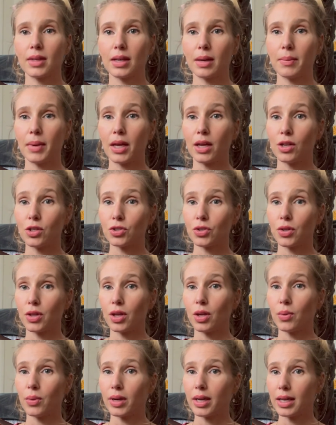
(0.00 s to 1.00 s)
making sure
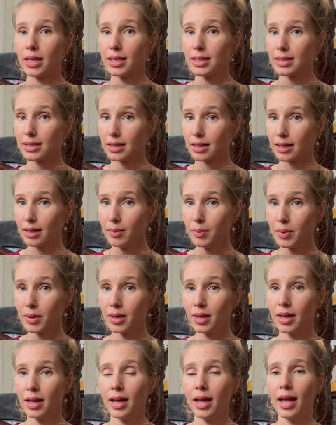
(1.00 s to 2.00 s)
that you are getting sleep,
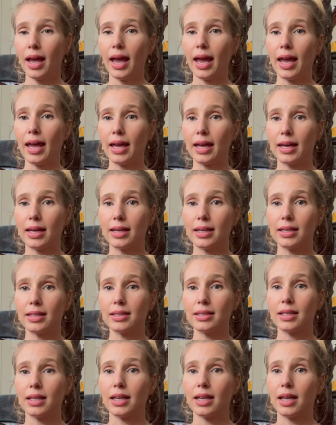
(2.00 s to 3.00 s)

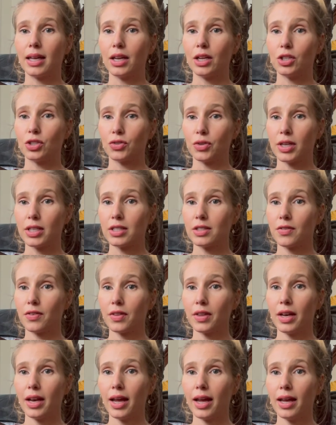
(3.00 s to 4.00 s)
and getting dressed for
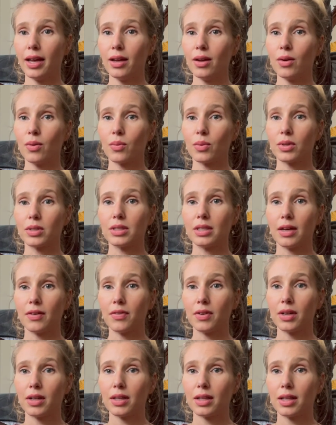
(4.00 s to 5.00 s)
the day will
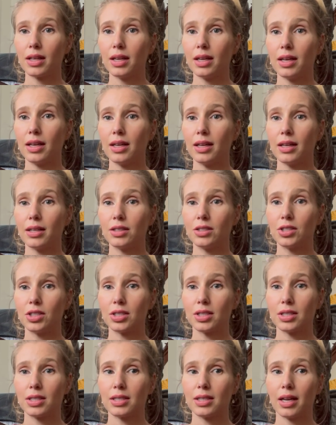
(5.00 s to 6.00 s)
definitely
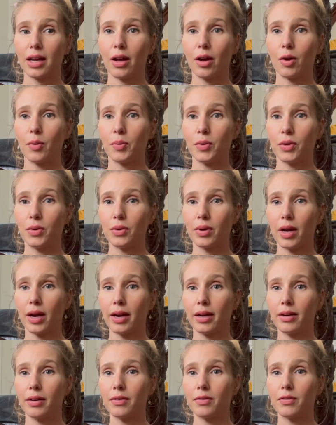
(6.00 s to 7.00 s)
just help you
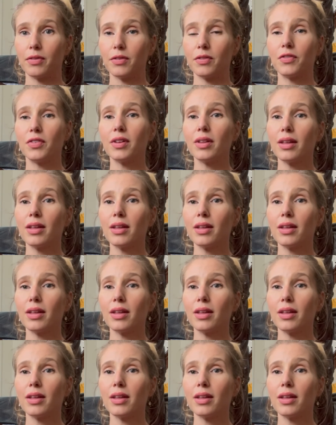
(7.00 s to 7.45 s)
kind of feel